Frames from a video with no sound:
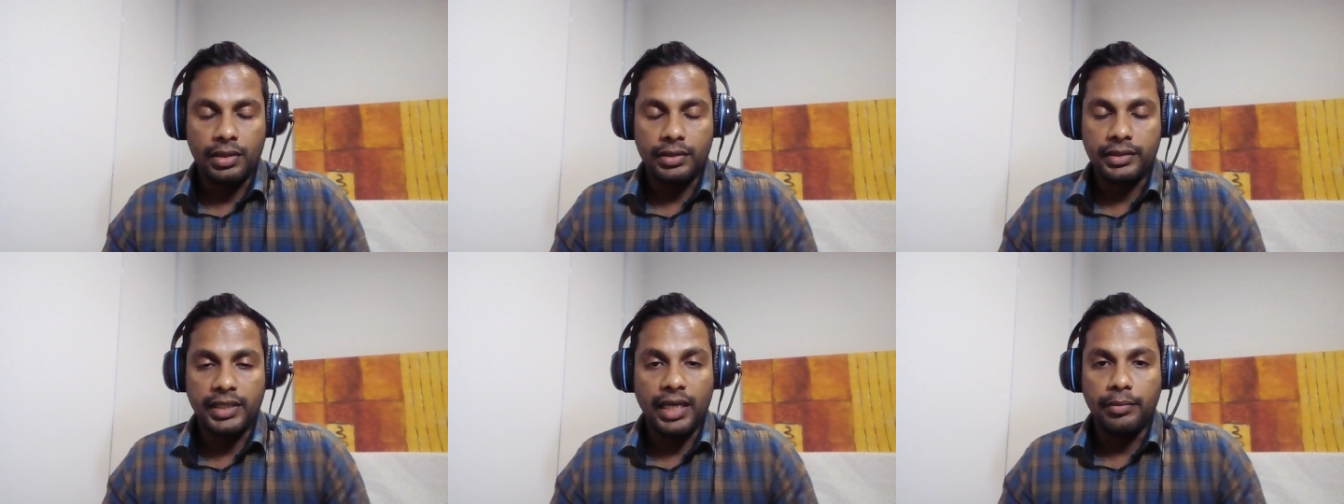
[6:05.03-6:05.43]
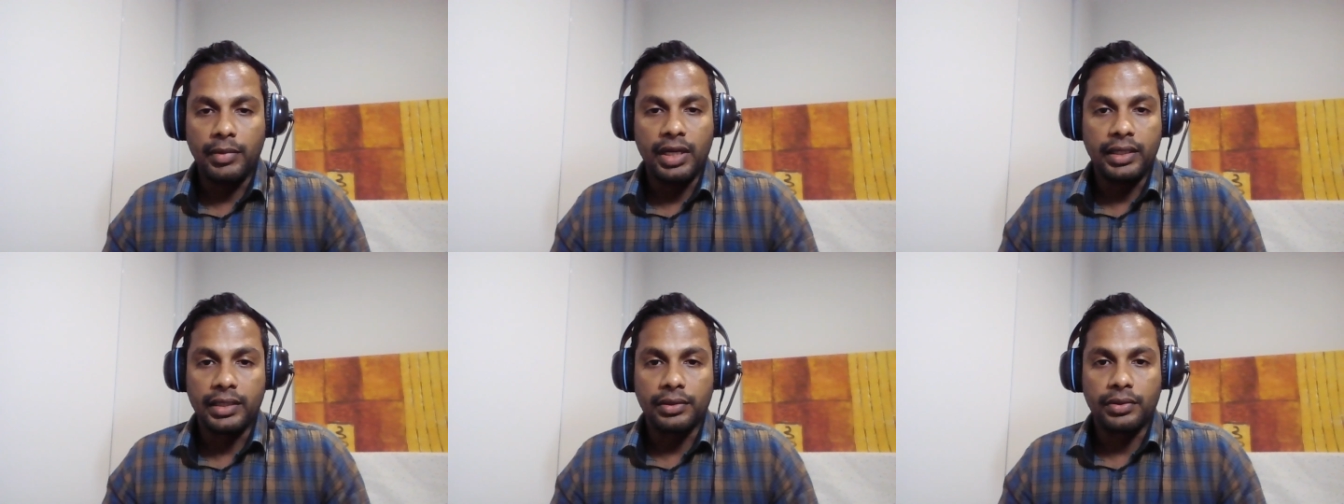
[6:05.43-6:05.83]
10
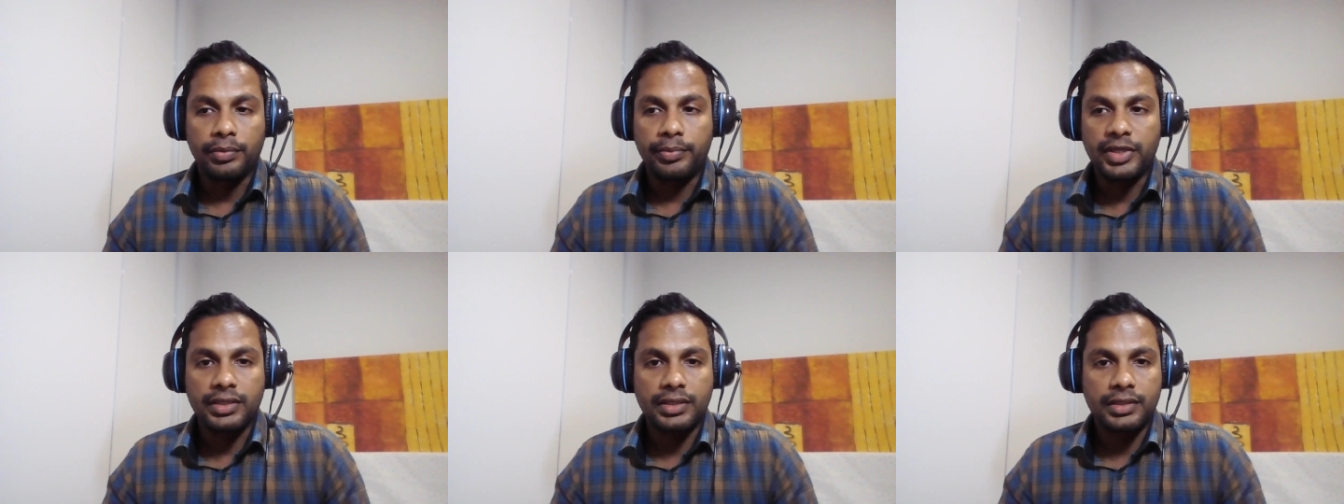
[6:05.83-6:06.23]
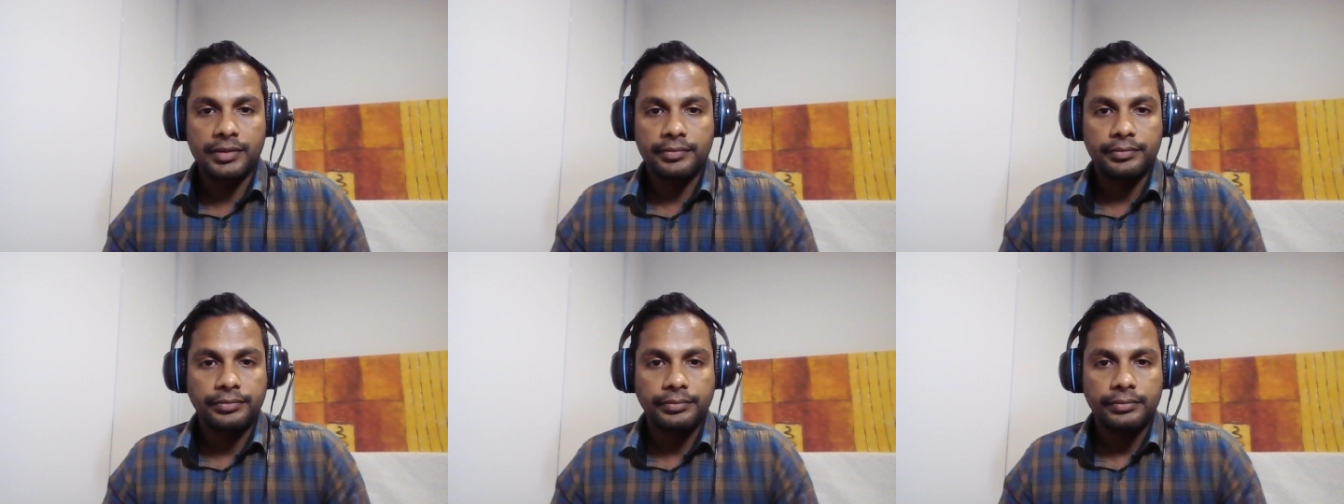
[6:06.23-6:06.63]
million rupees.
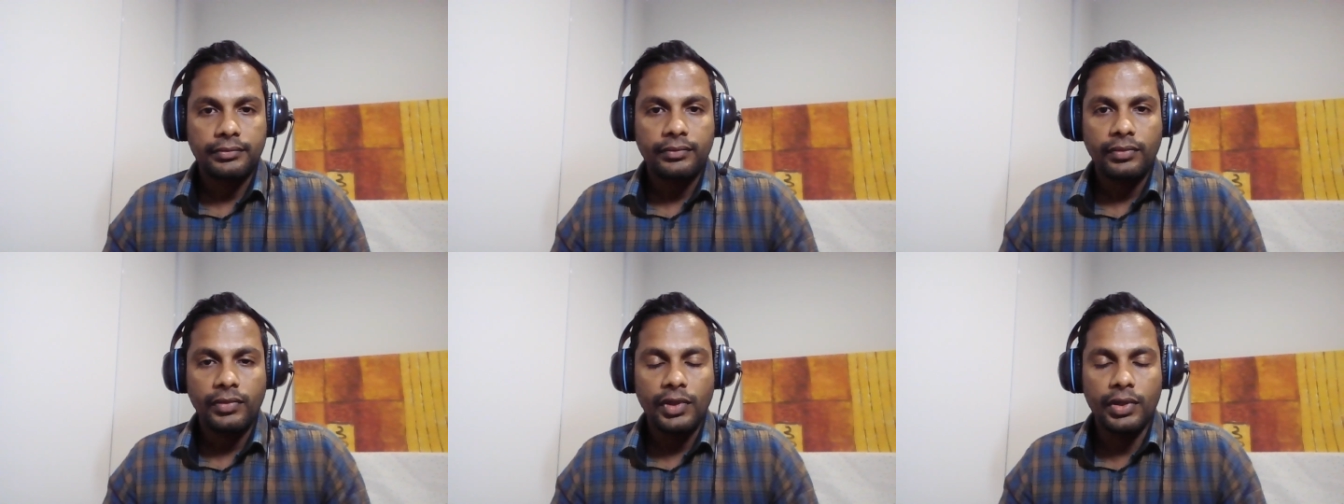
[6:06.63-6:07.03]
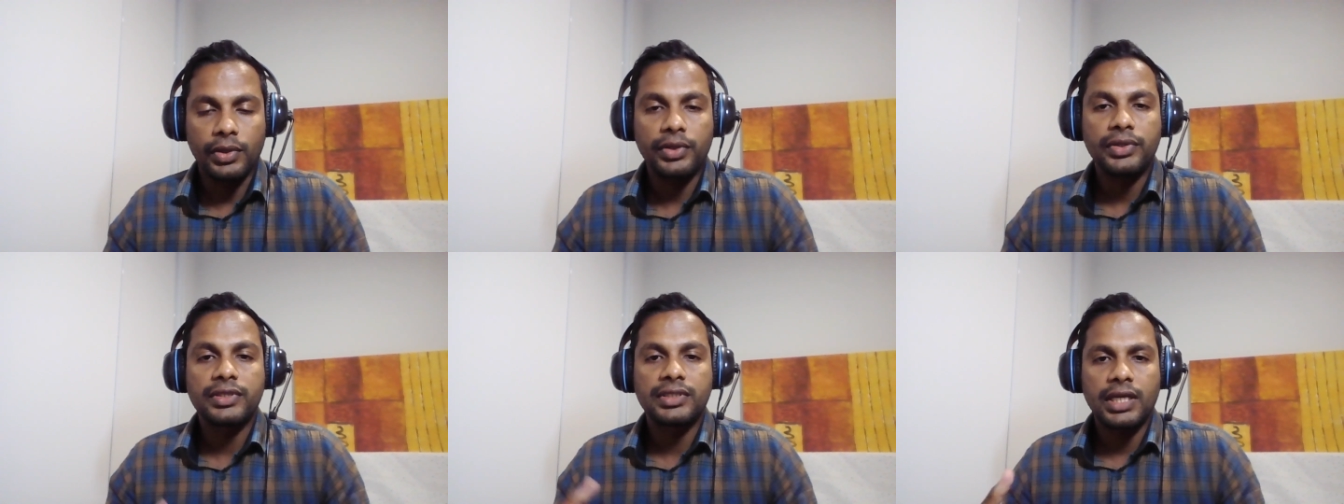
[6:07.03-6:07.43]
You're
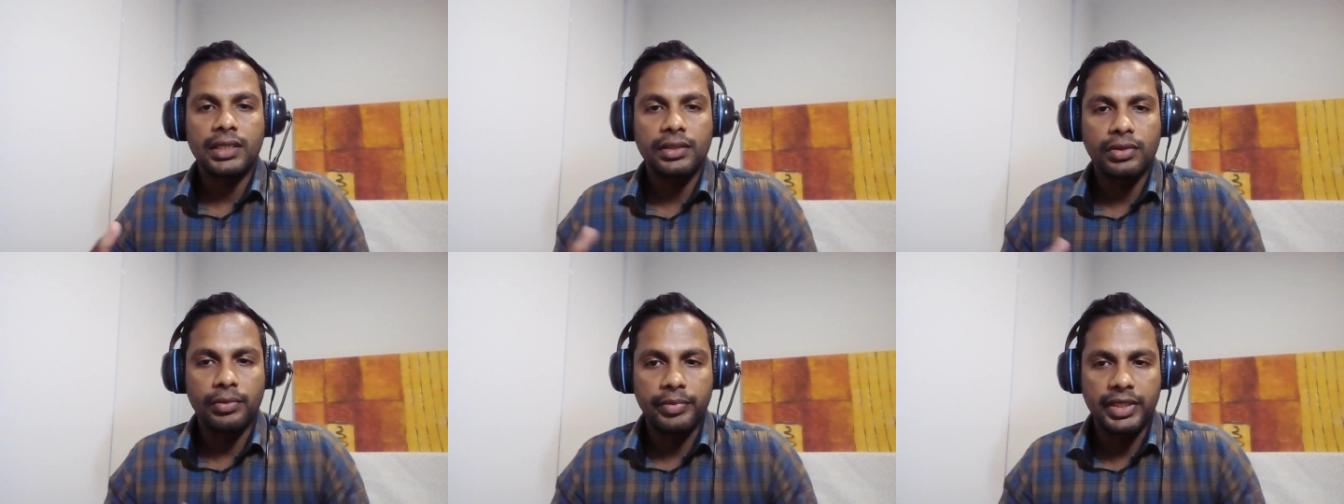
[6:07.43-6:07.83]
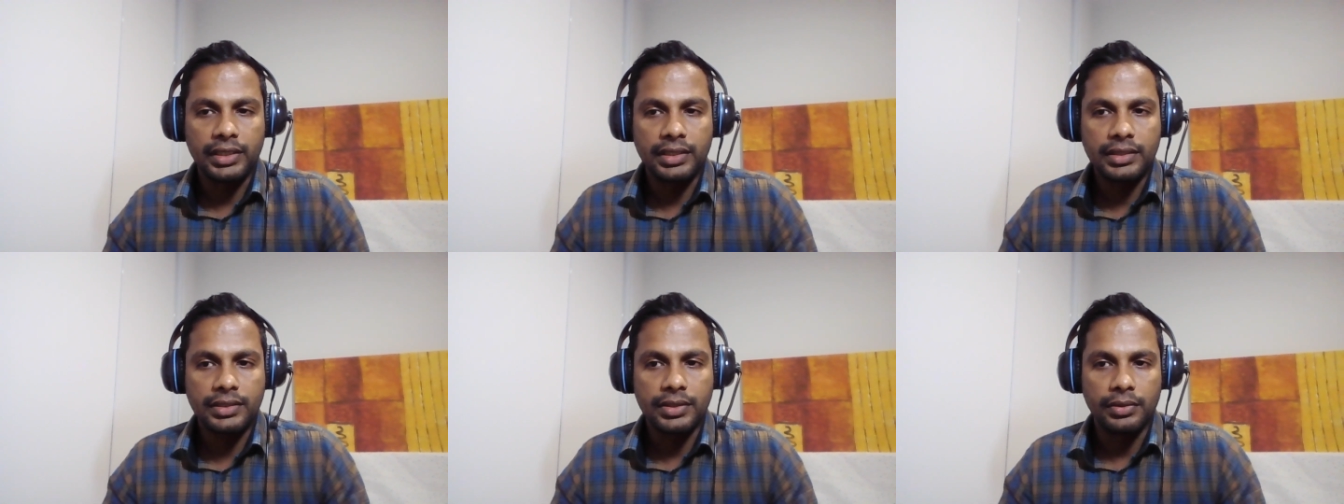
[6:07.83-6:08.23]
going to start a company,
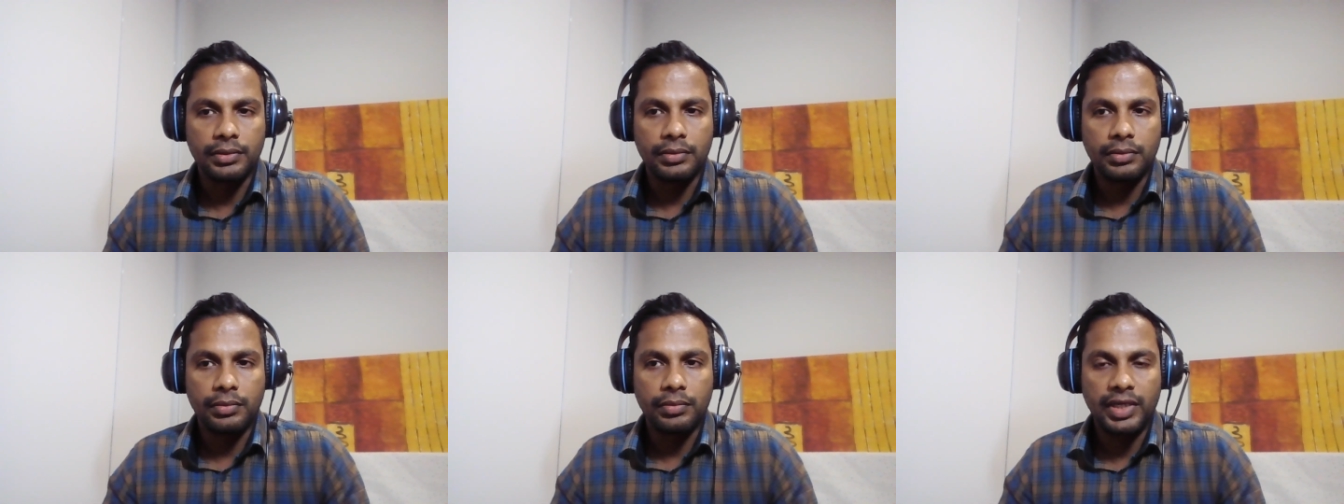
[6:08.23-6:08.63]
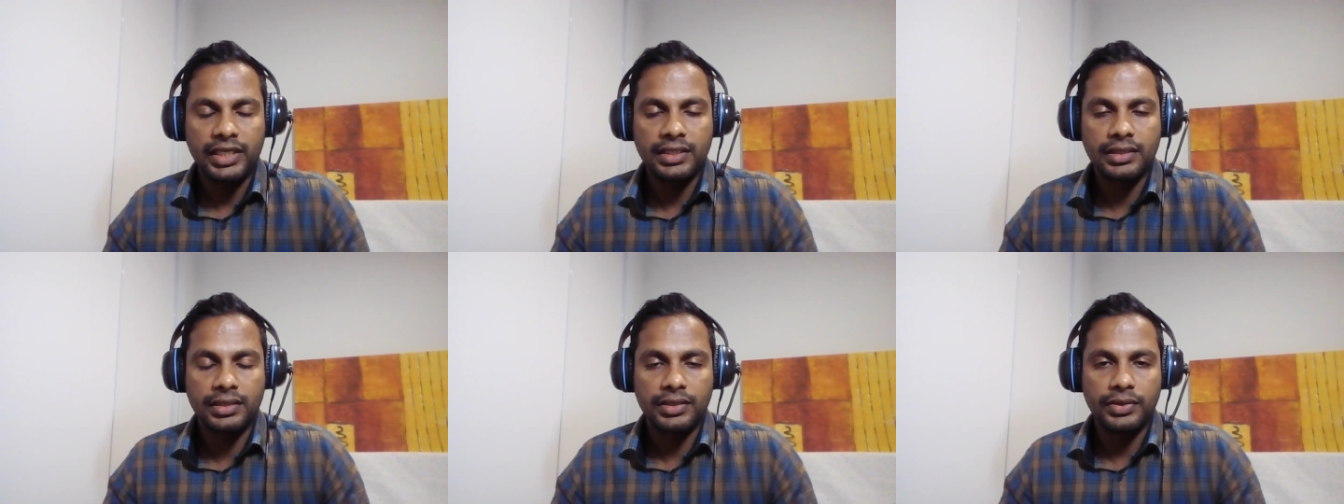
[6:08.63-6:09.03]
so what
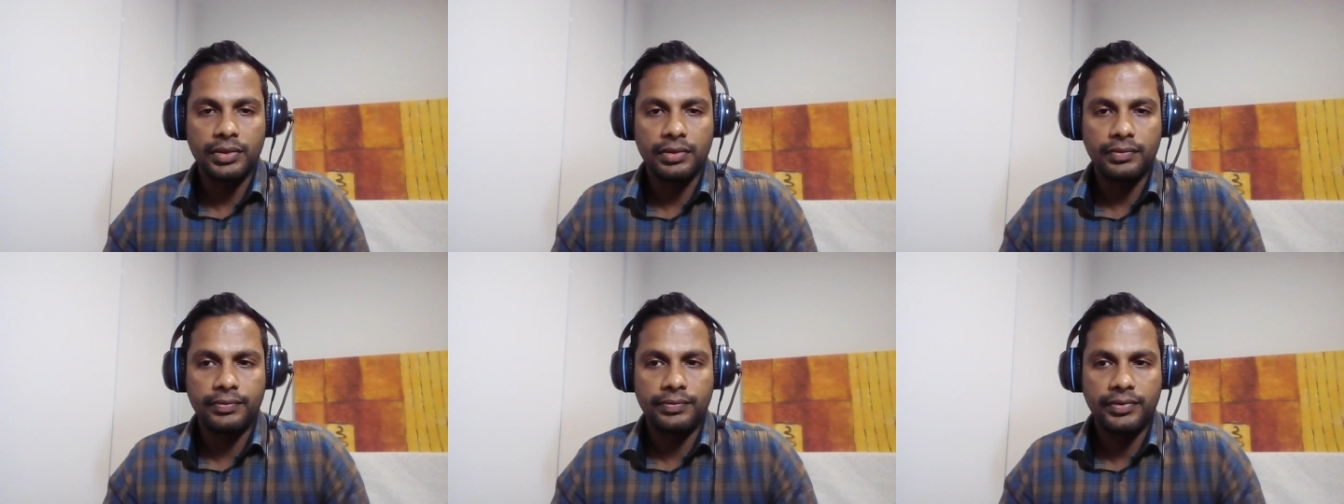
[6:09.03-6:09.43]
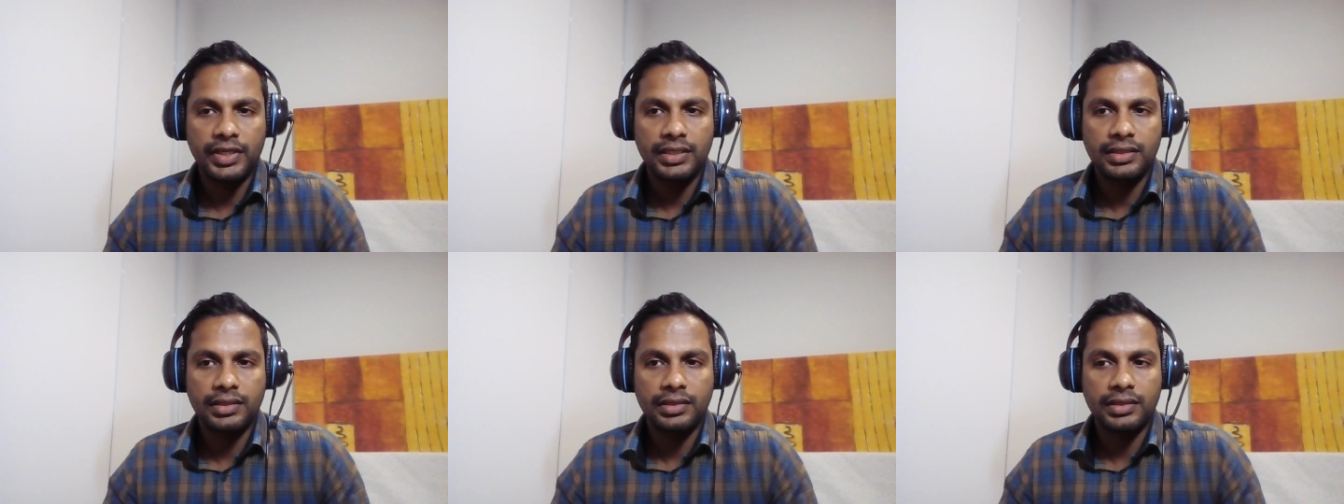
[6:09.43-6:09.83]
is your
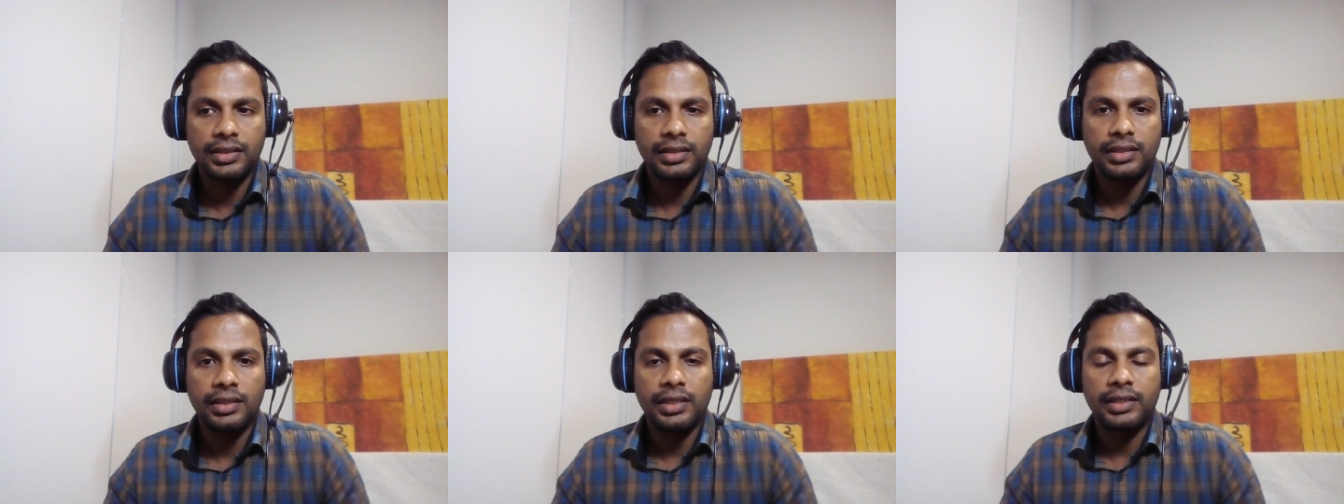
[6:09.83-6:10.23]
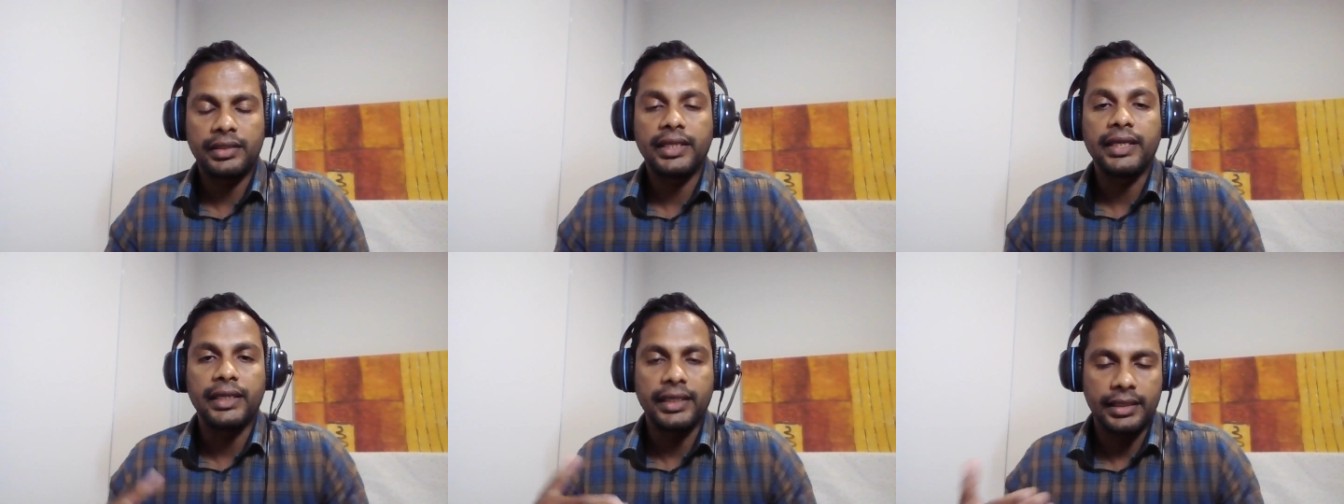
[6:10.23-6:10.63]
first
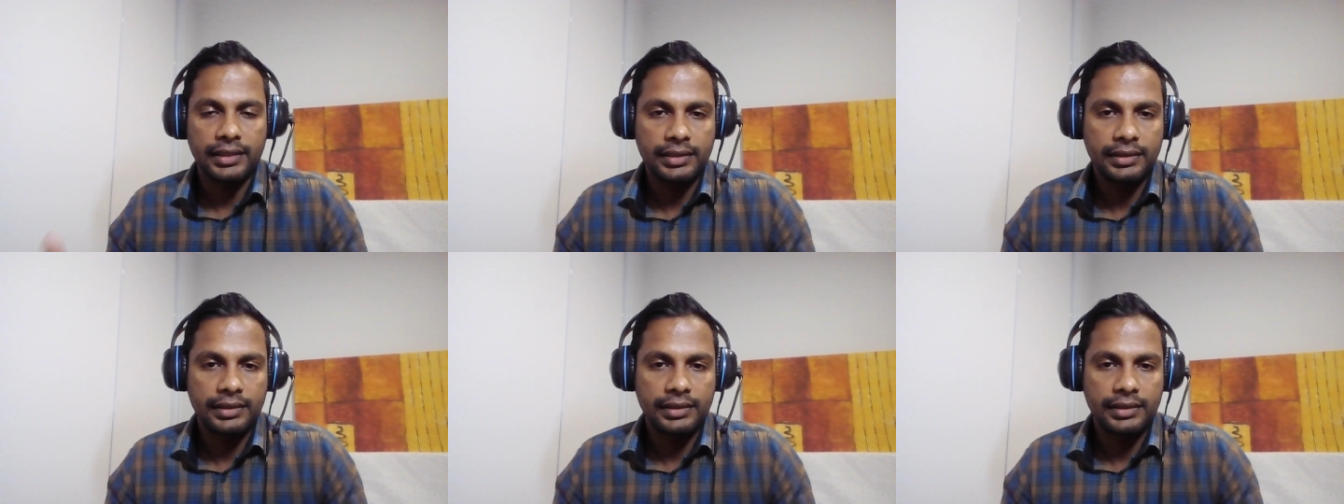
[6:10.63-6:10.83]
thinking?